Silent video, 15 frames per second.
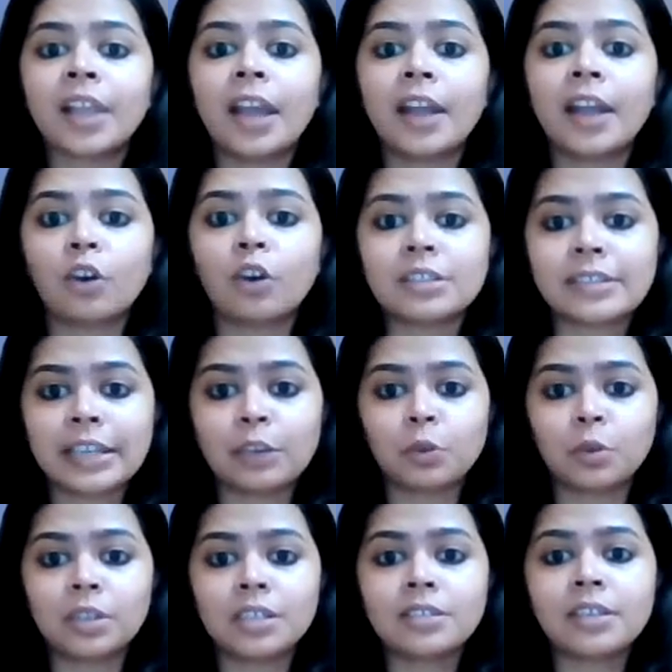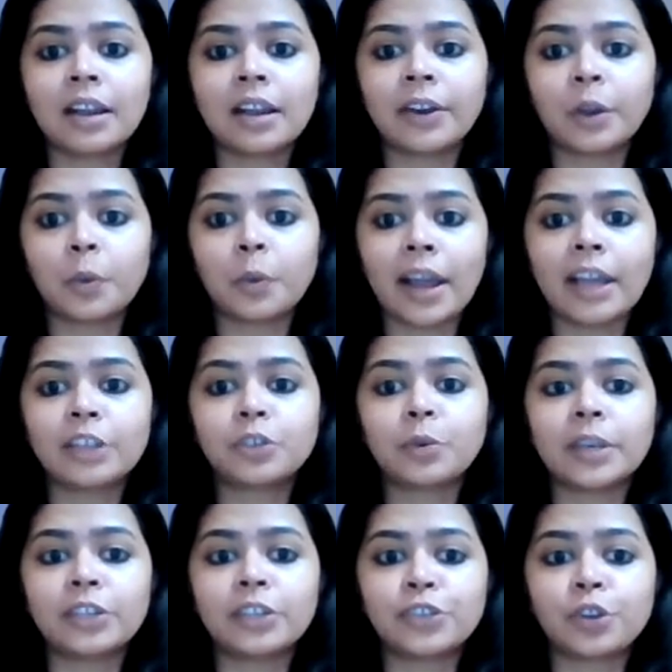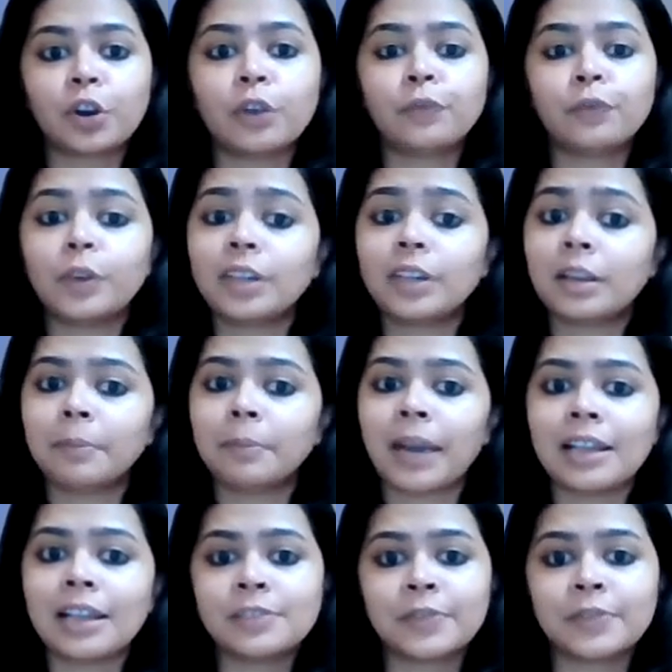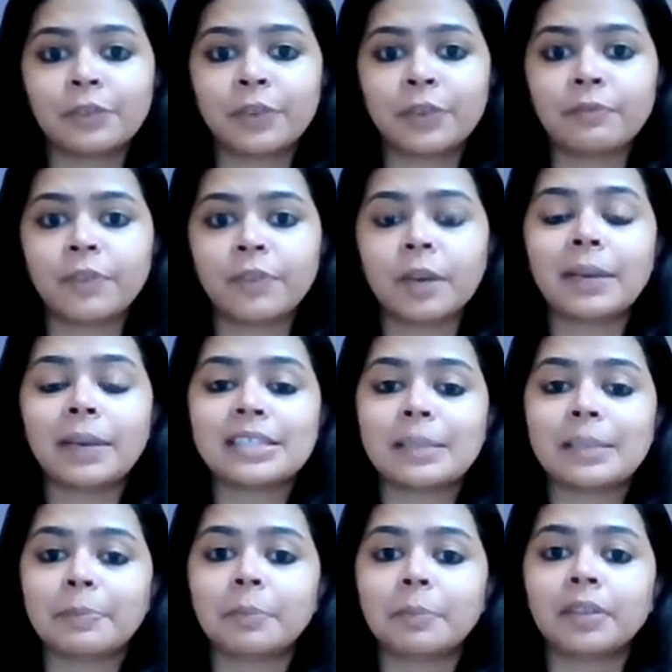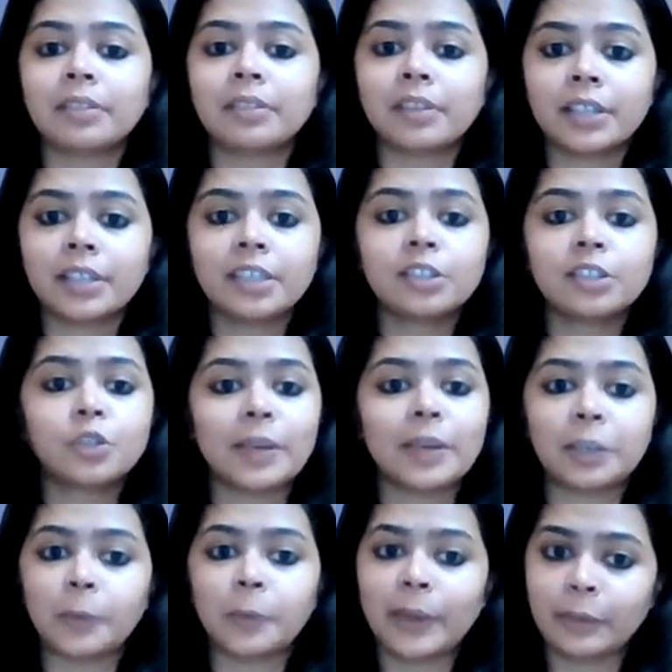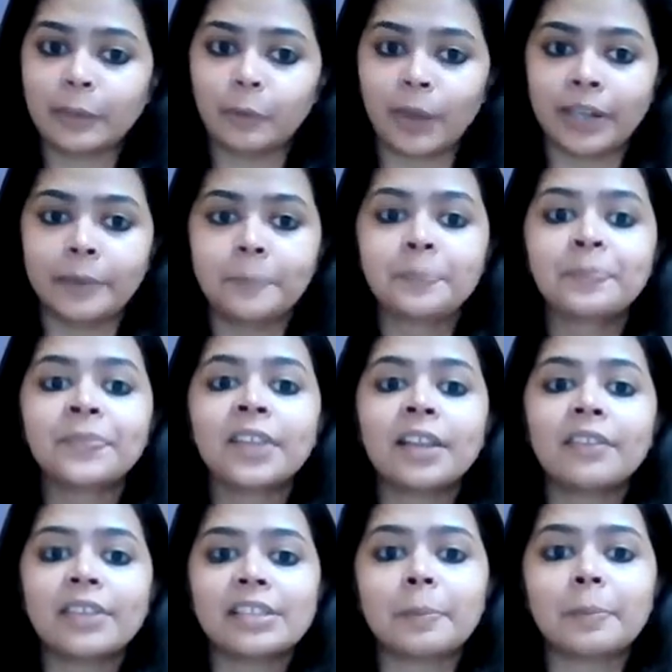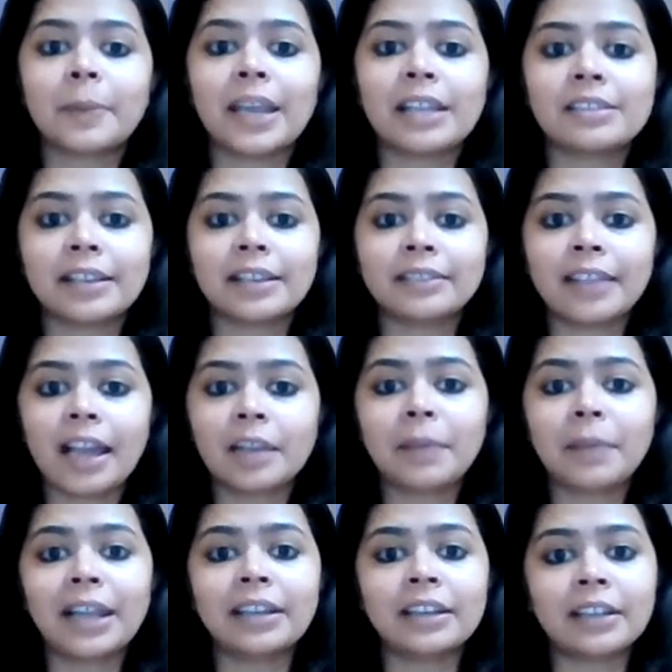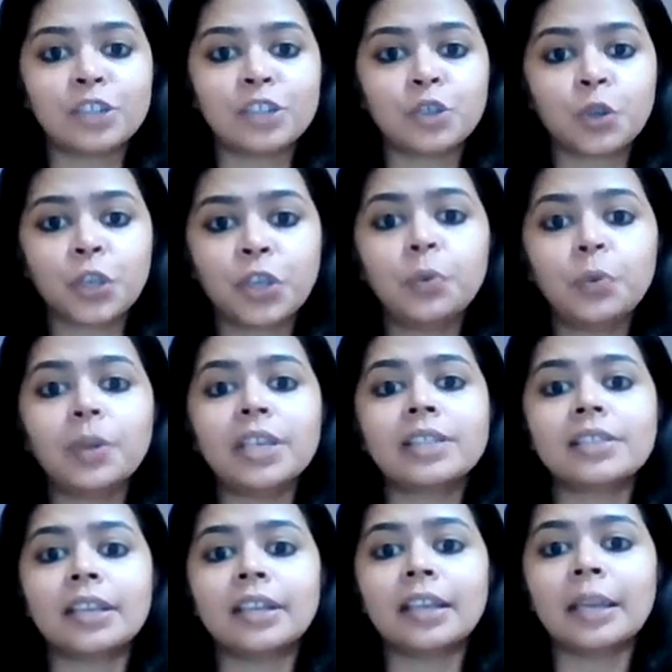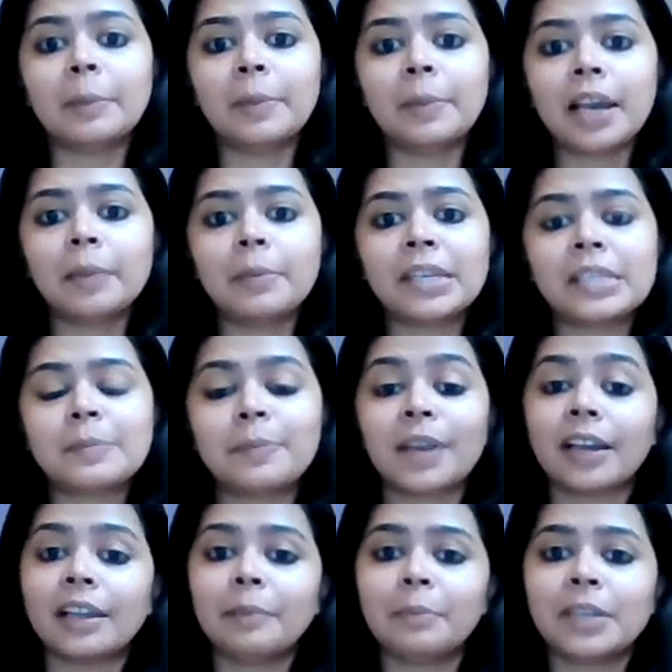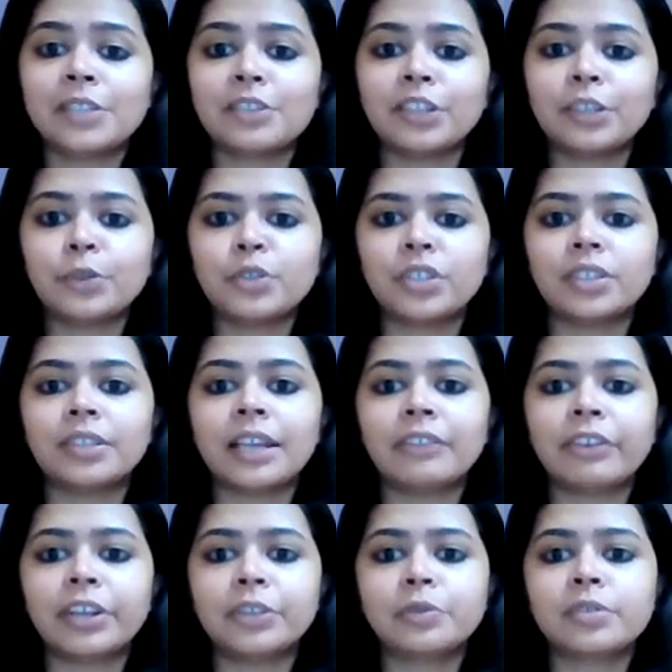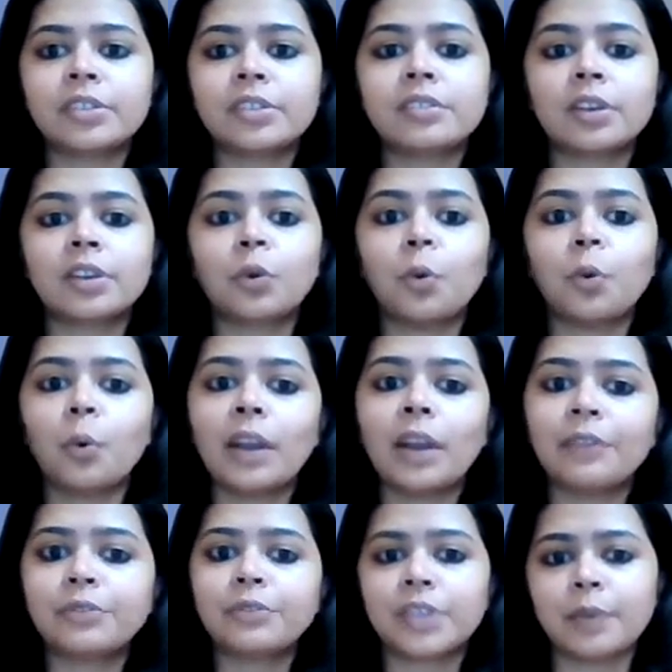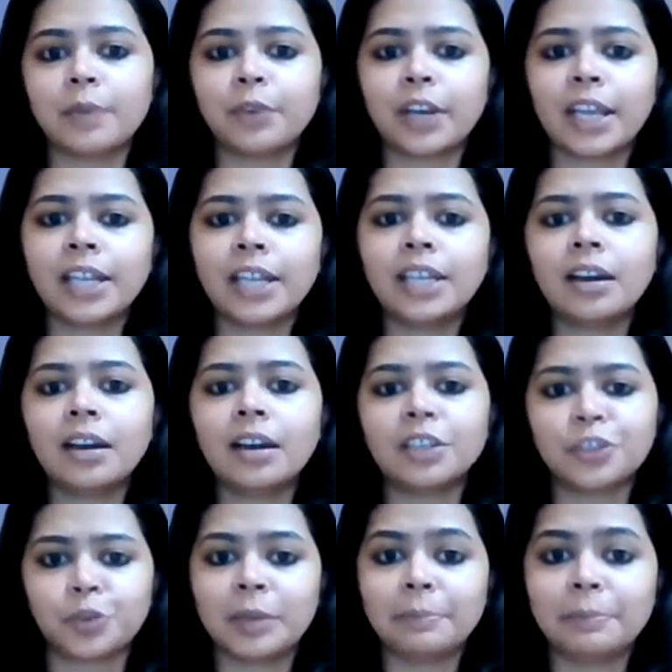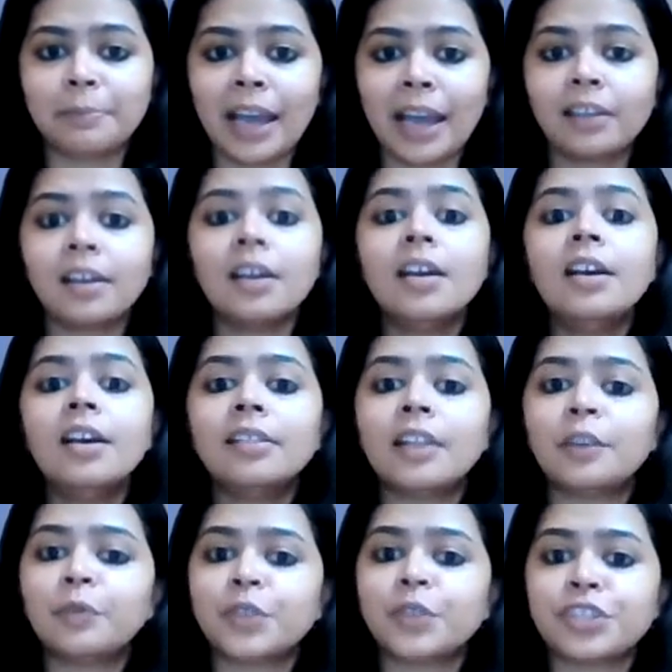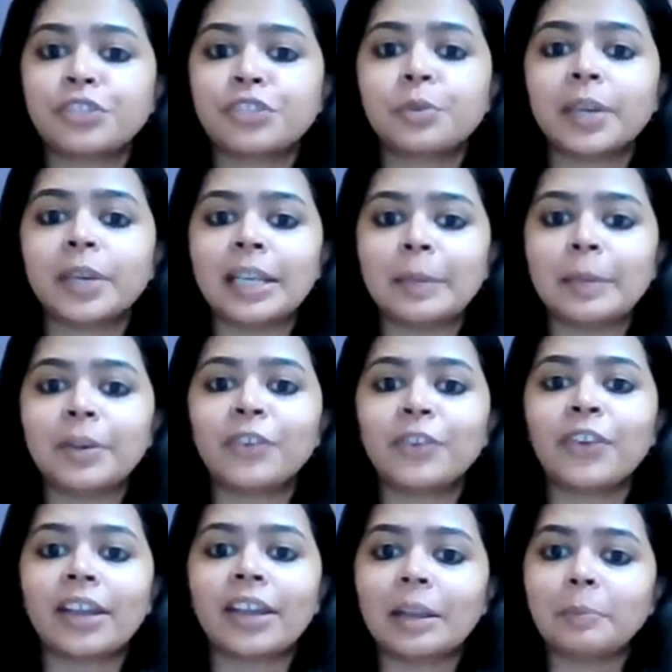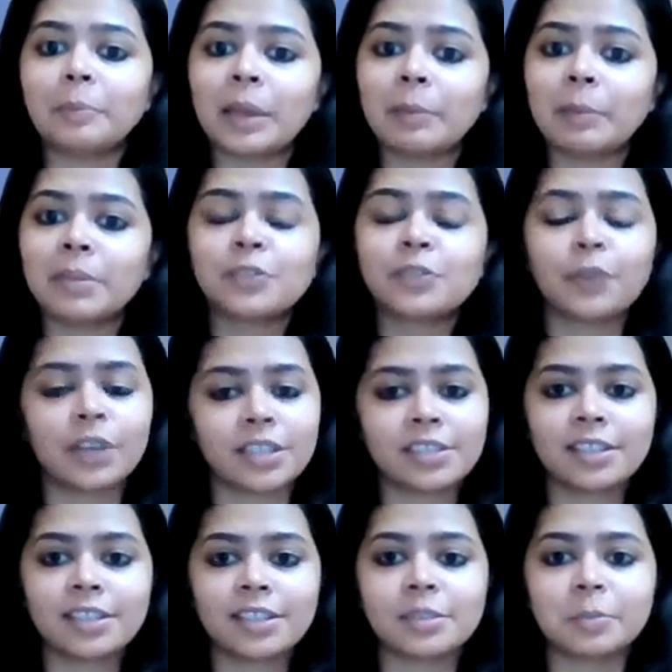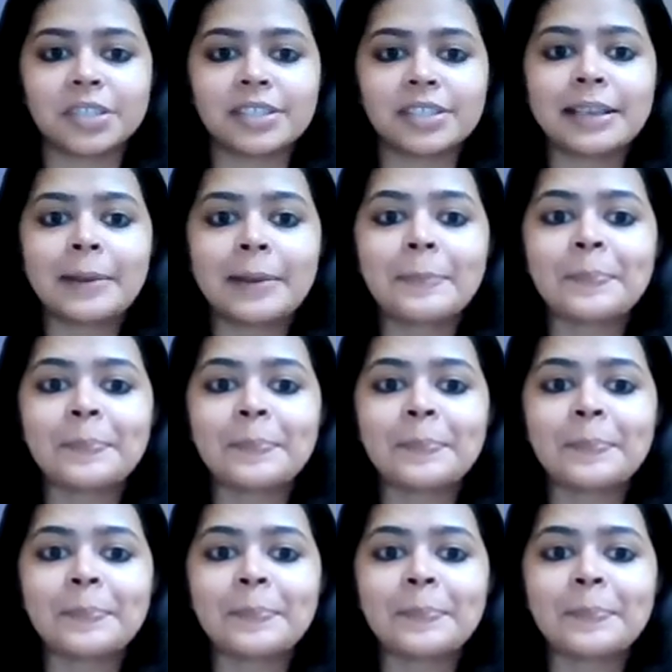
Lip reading: And all stakeholders are required to ensure full compliance with the framework by September 30th, 2021. Razer Pay had said that Mandate HQ is an API-based plug-and-play solution that reduces the go-live time for any card-issuing bank that wishes to enable recurring payments for its customers.